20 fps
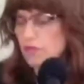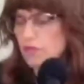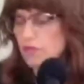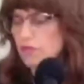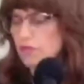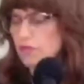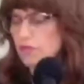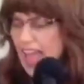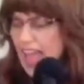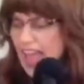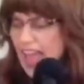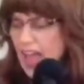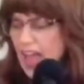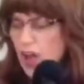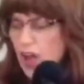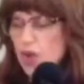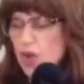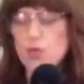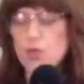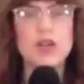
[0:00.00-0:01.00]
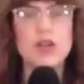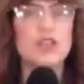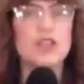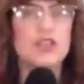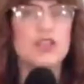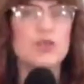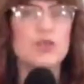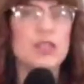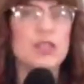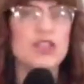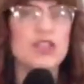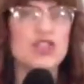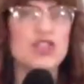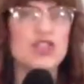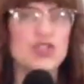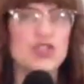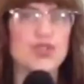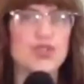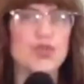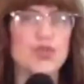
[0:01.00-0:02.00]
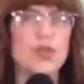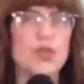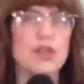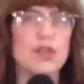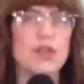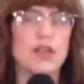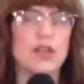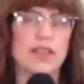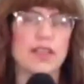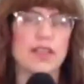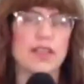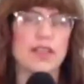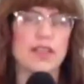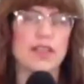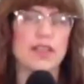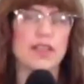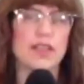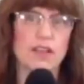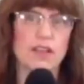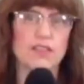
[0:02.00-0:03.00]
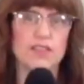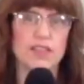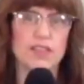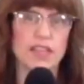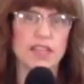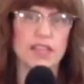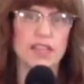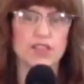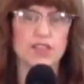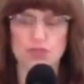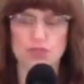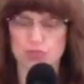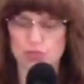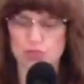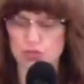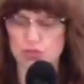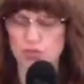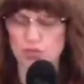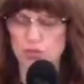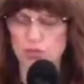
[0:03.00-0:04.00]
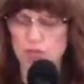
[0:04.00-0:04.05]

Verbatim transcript: how to ensure that the love gets through.